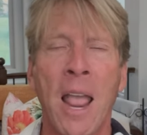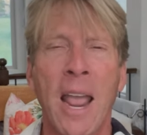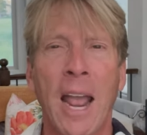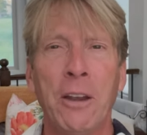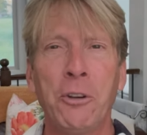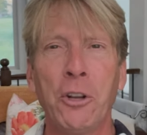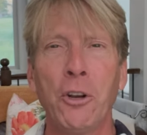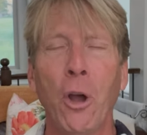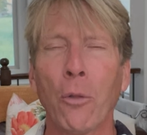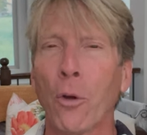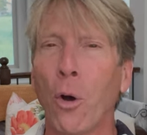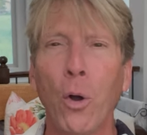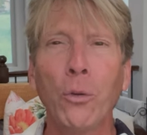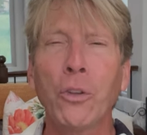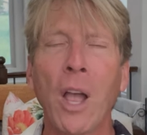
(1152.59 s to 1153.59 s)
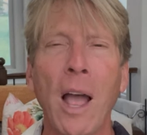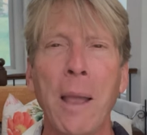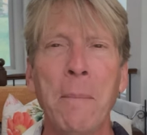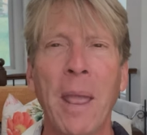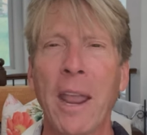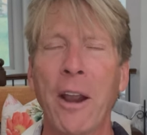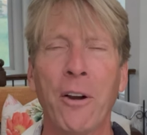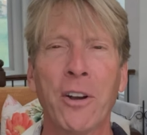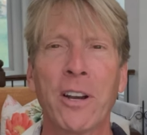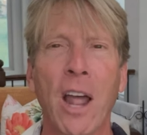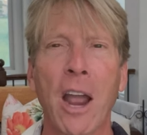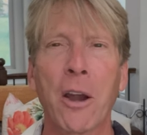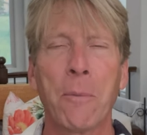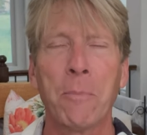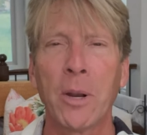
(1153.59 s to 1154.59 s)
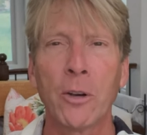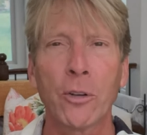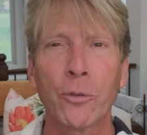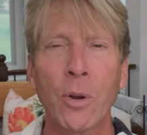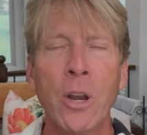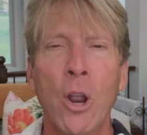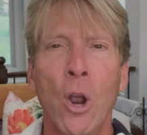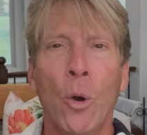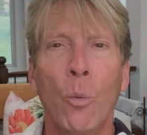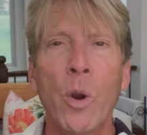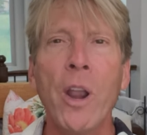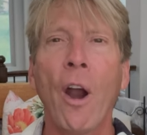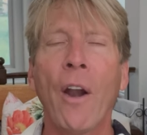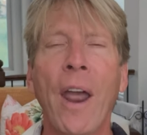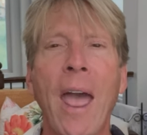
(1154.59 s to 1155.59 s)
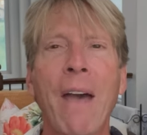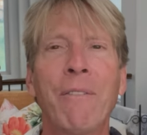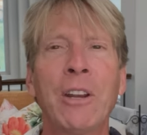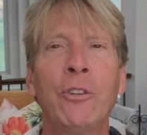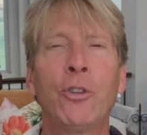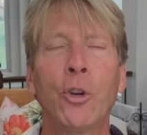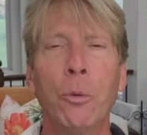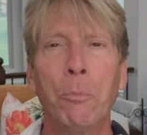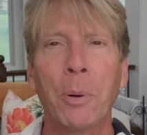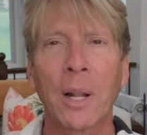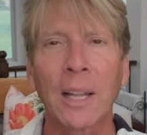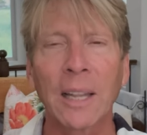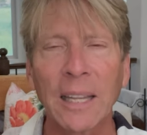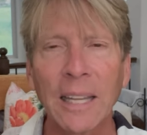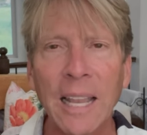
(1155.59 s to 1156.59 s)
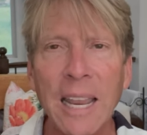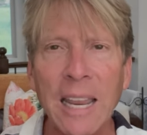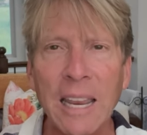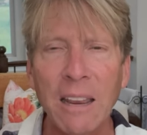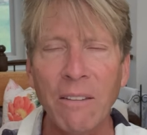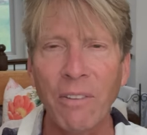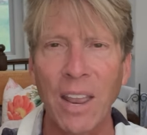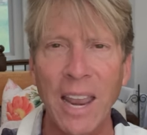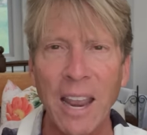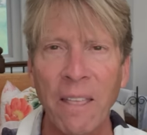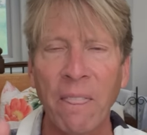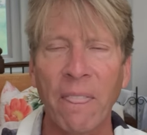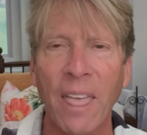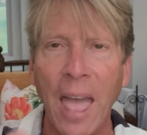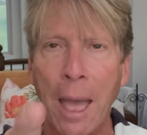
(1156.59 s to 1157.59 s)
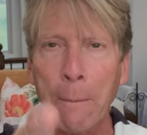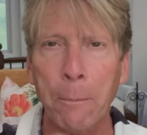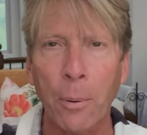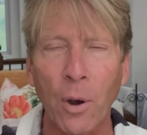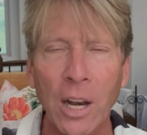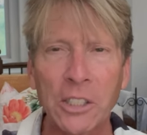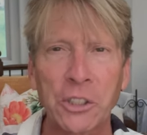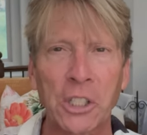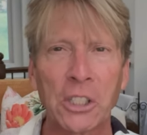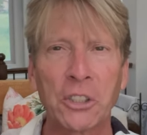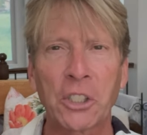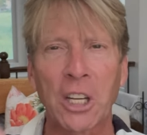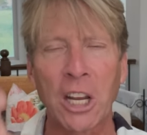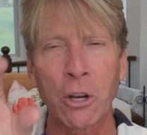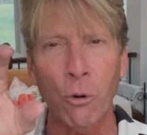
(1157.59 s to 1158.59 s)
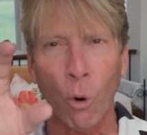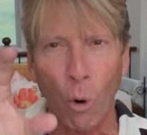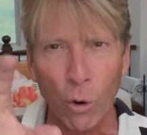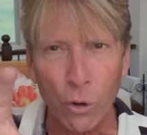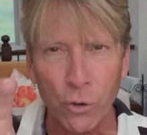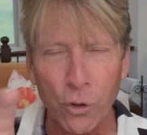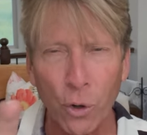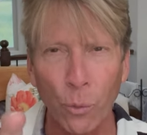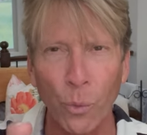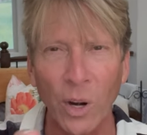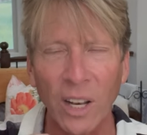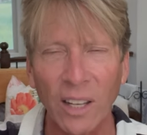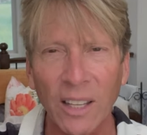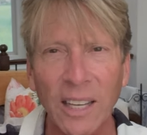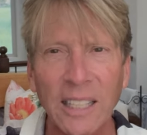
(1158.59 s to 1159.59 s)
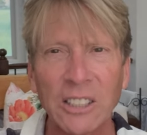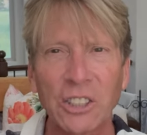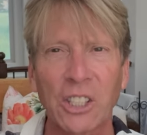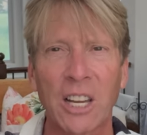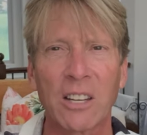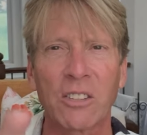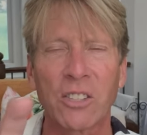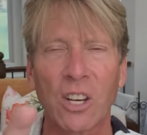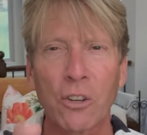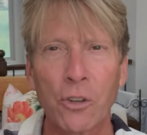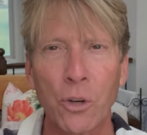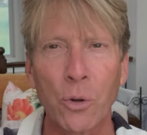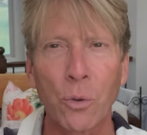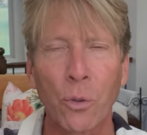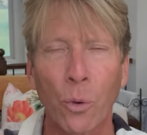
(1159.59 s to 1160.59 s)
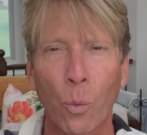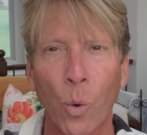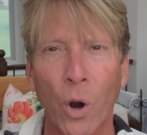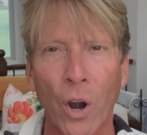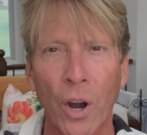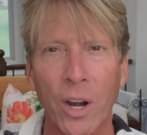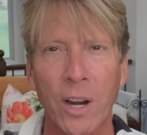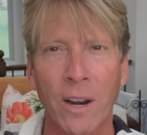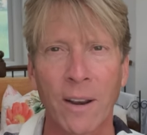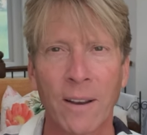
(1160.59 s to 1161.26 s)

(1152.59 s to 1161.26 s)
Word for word: And you know, the whole time Aaron and I are ministering, we are having to believe in that presence in order to release it to do the work.